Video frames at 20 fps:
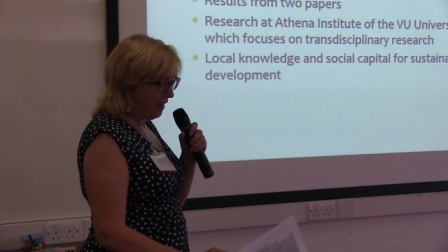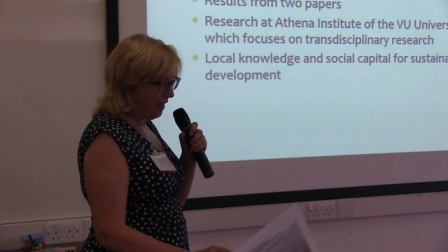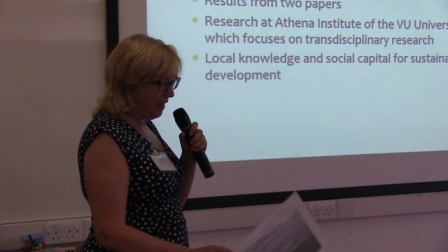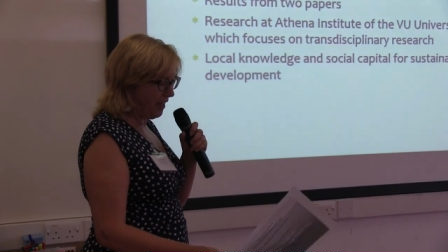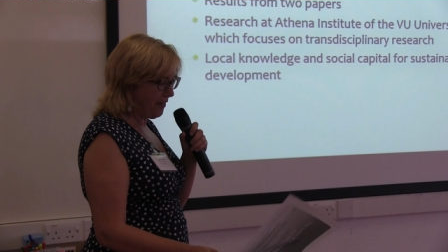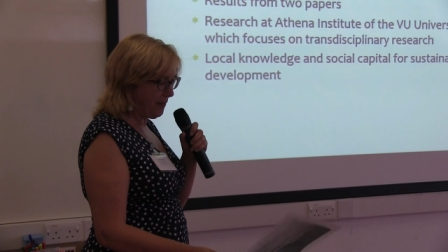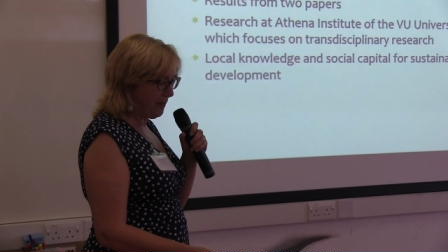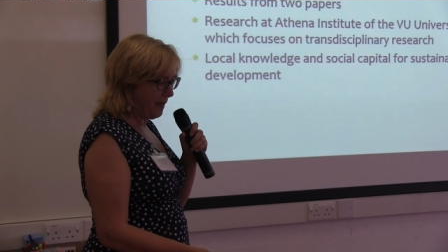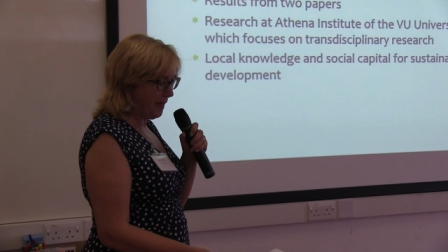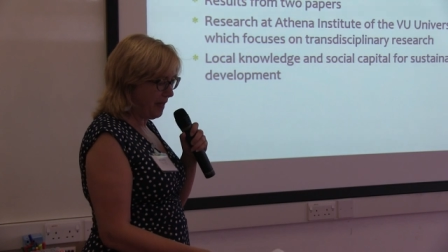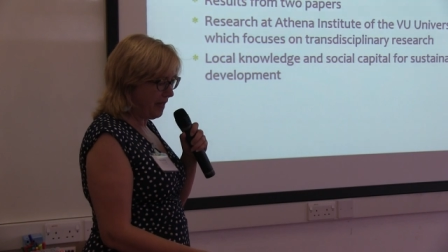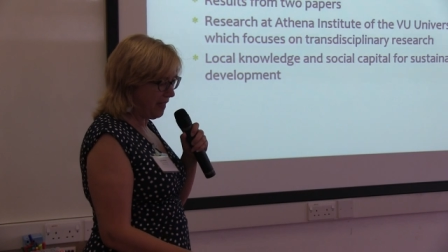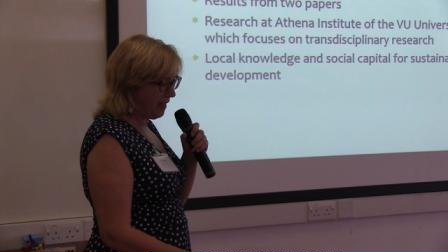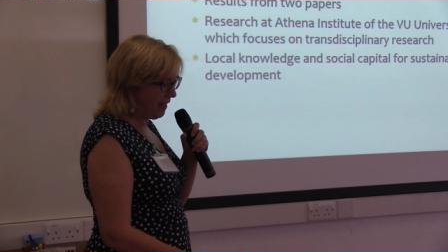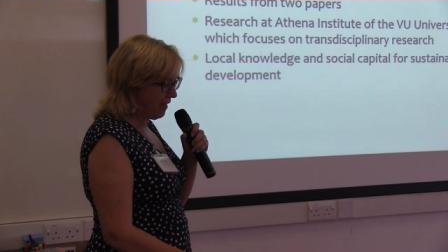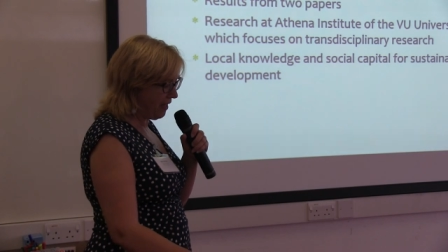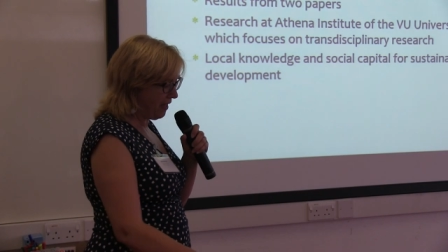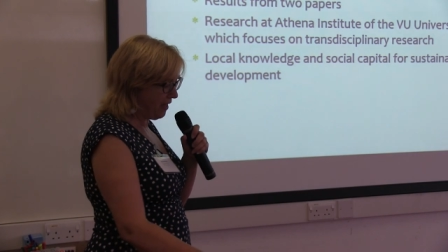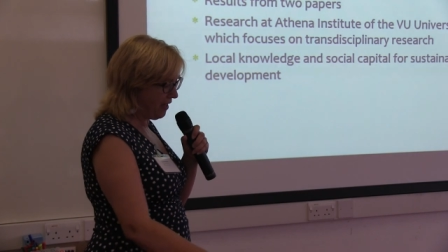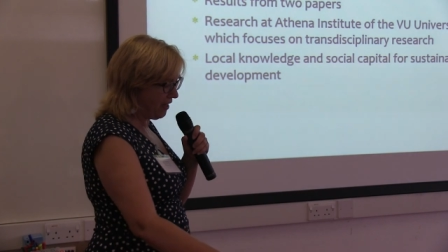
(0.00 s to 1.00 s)
I've
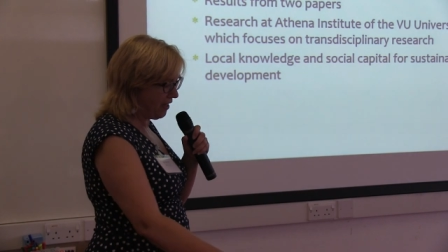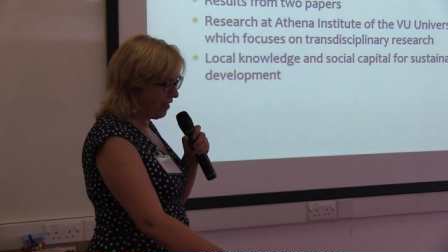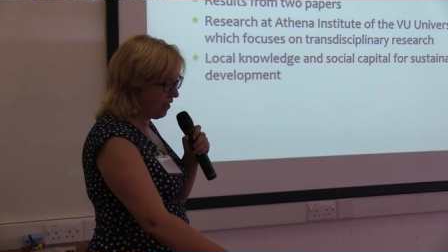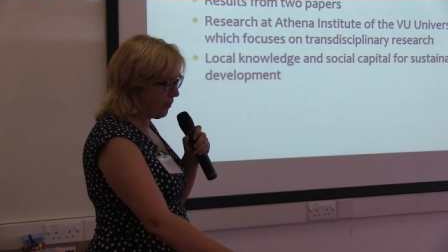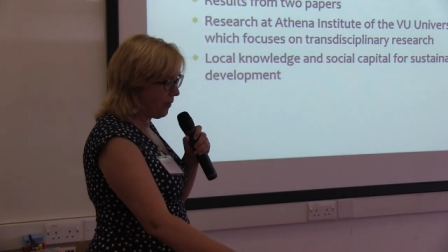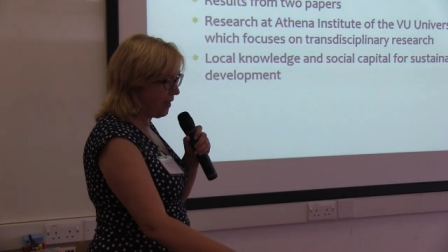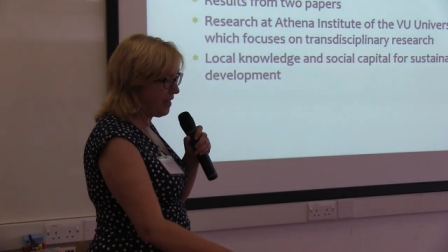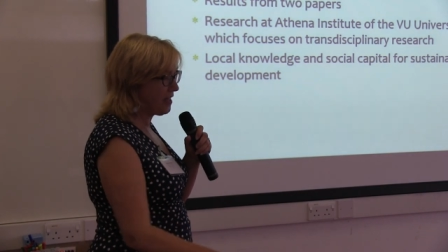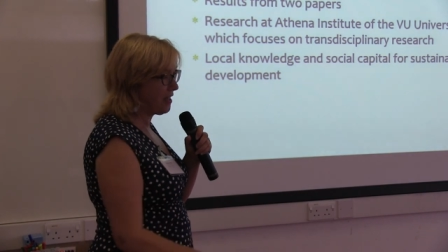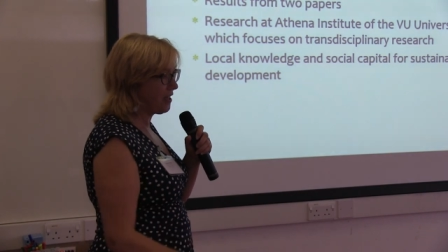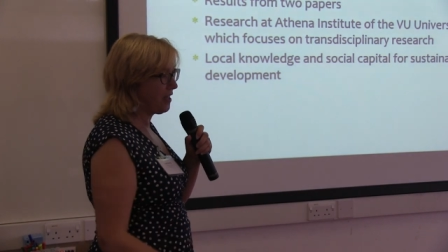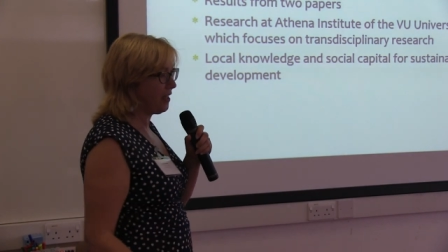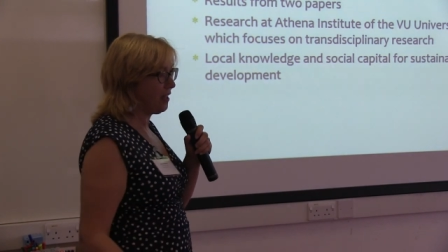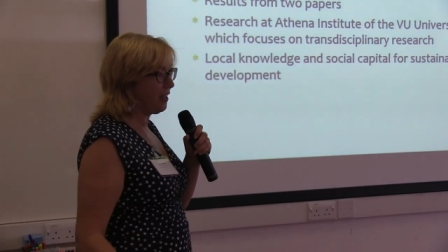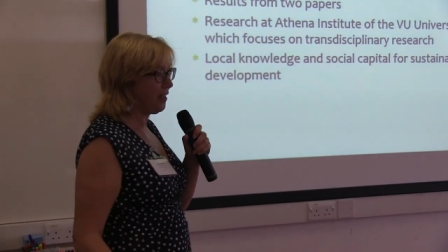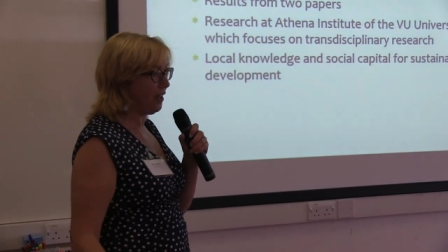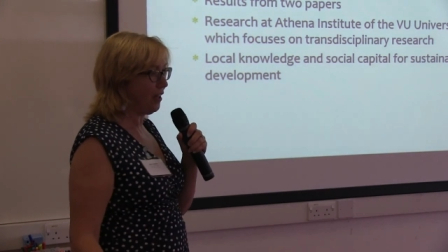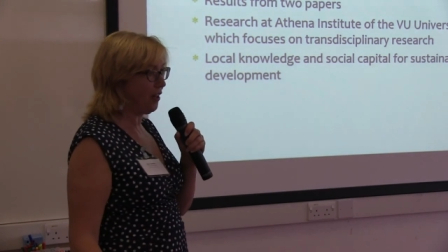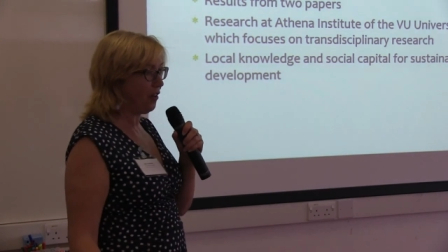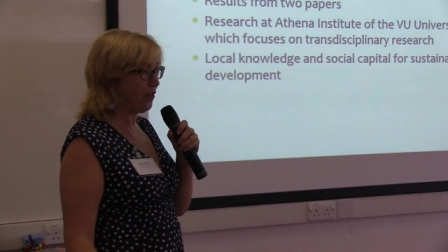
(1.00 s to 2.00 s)
been uh, quite
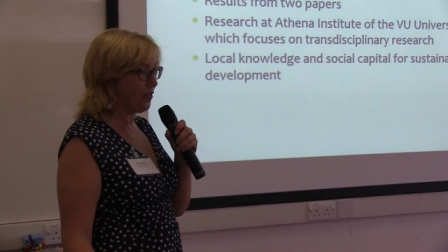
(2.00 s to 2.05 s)
a,